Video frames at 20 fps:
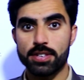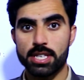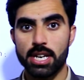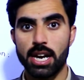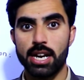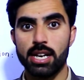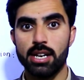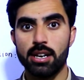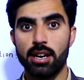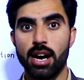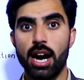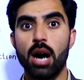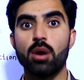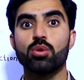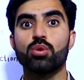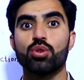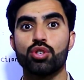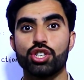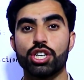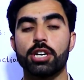soil, how
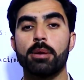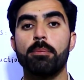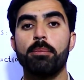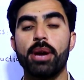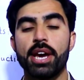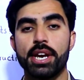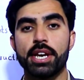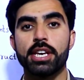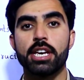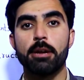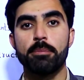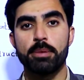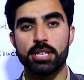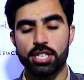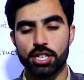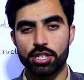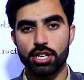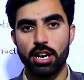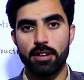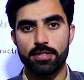to check bearing
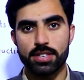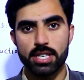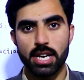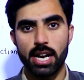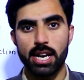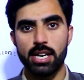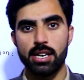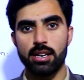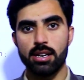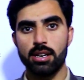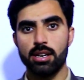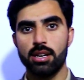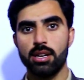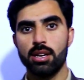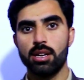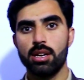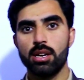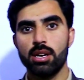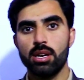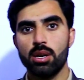capacity of soil,
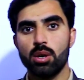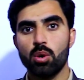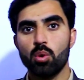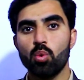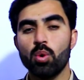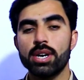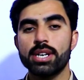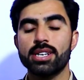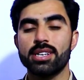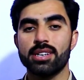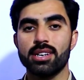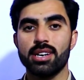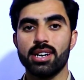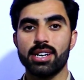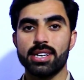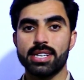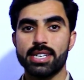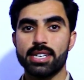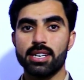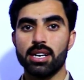what,
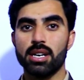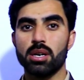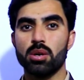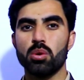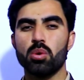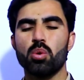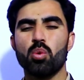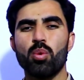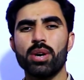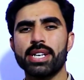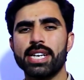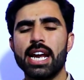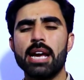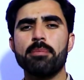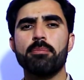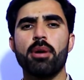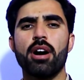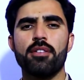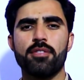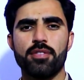uh, uh, what
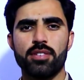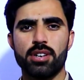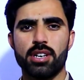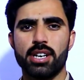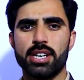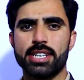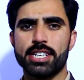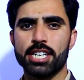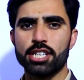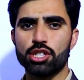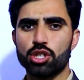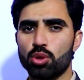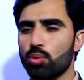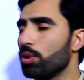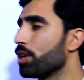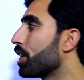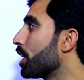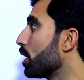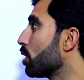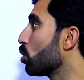type of uh, test
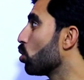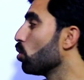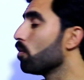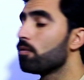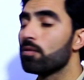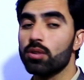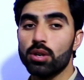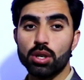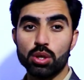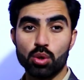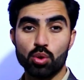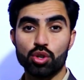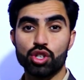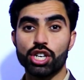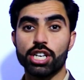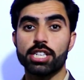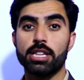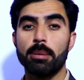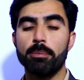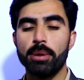we can do uh, to
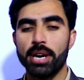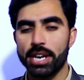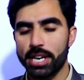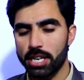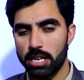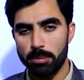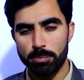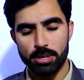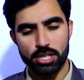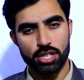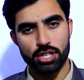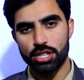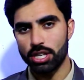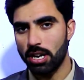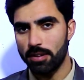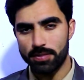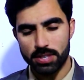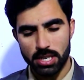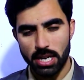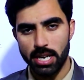check the bearing capacity
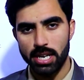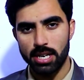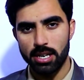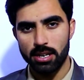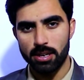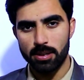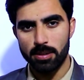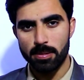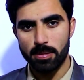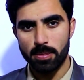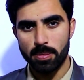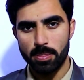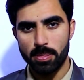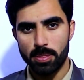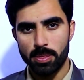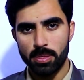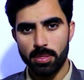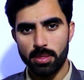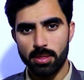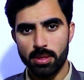of soil,
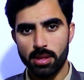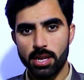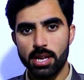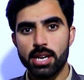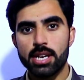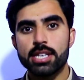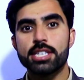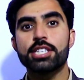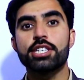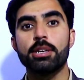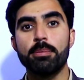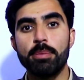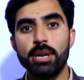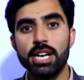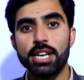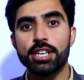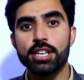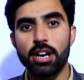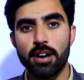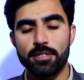
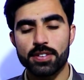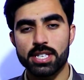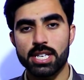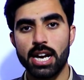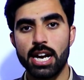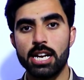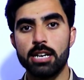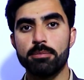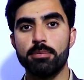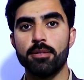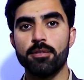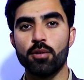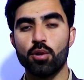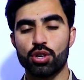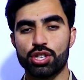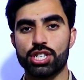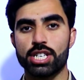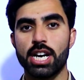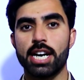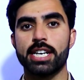stability of soil before
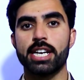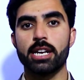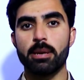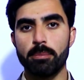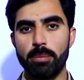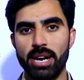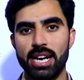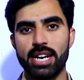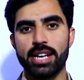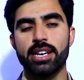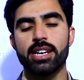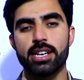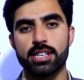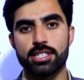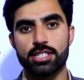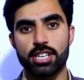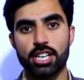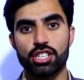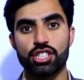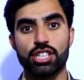starting building
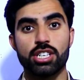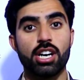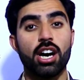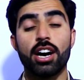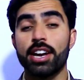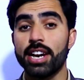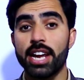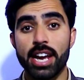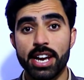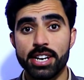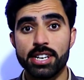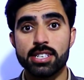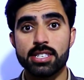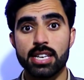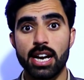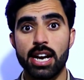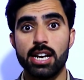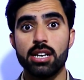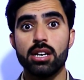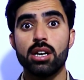construction on any
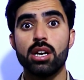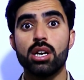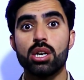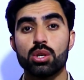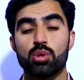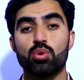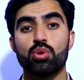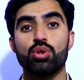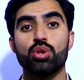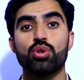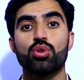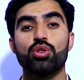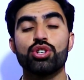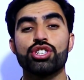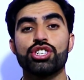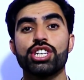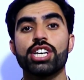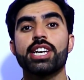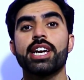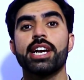soil, so you
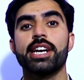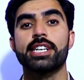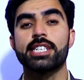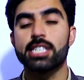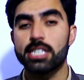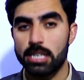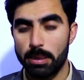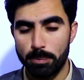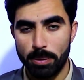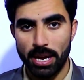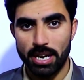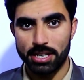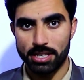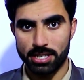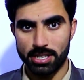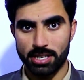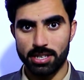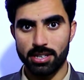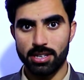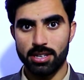should check its
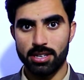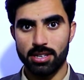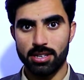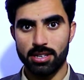stability.